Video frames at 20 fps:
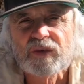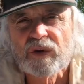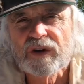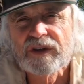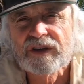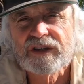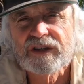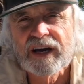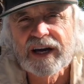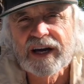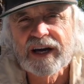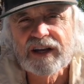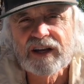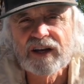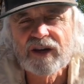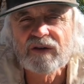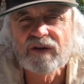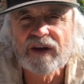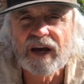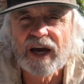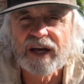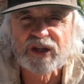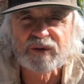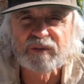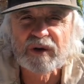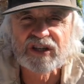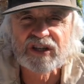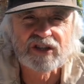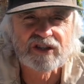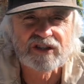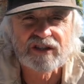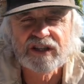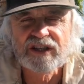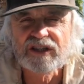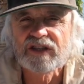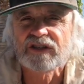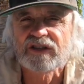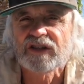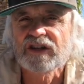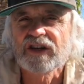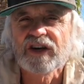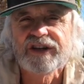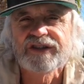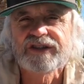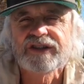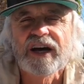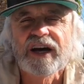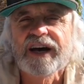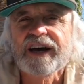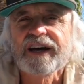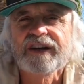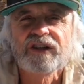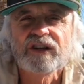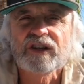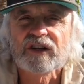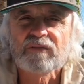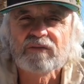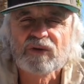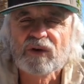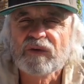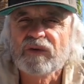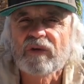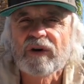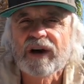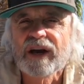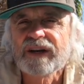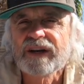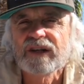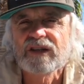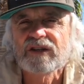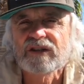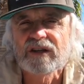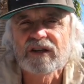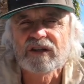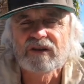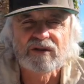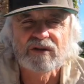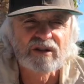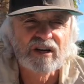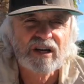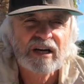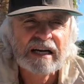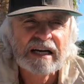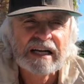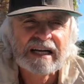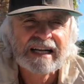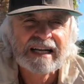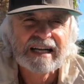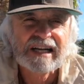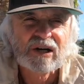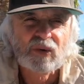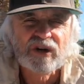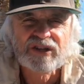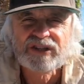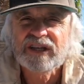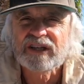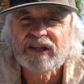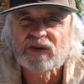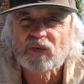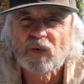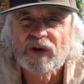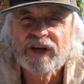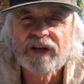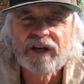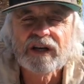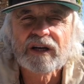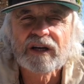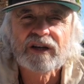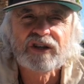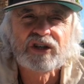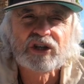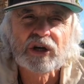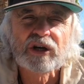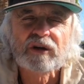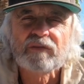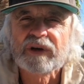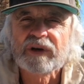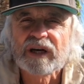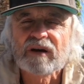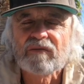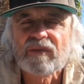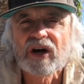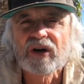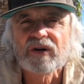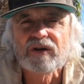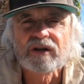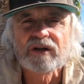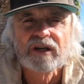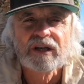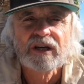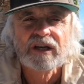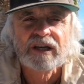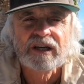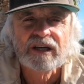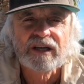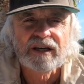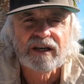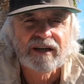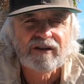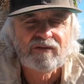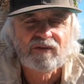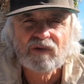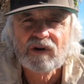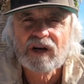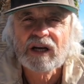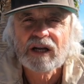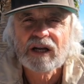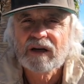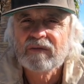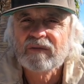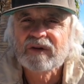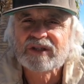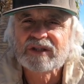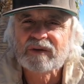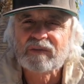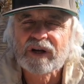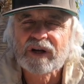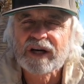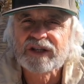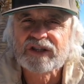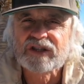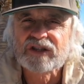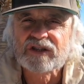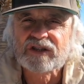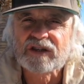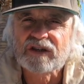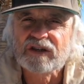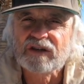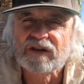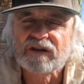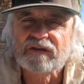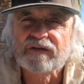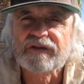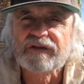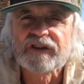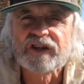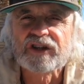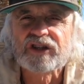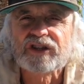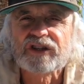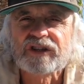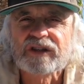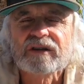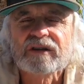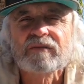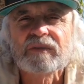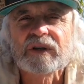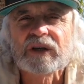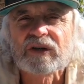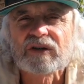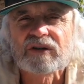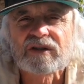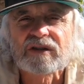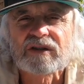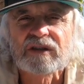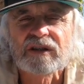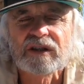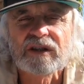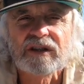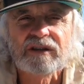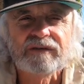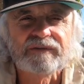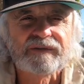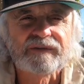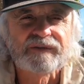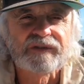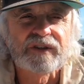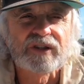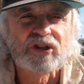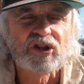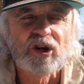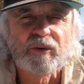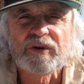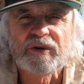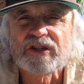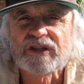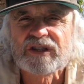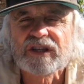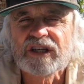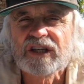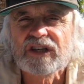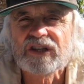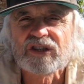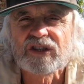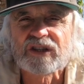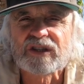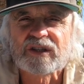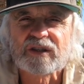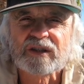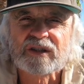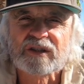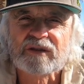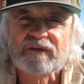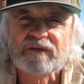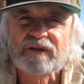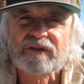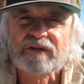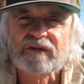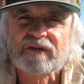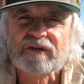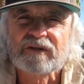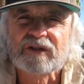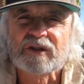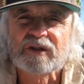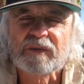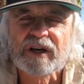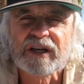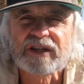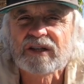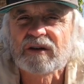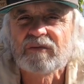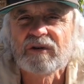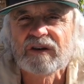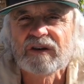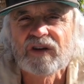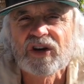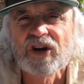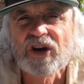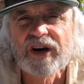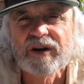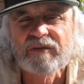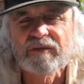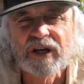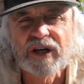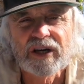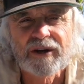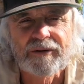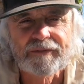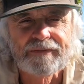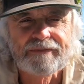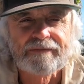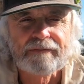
weather day and you don't catch much, at least it's a nice day and you can move around easily, because once it gets windy, unless you've got a bigger boat, it really limits the places that you can fish, because the choppy sea just makes it a bit of a nightmare.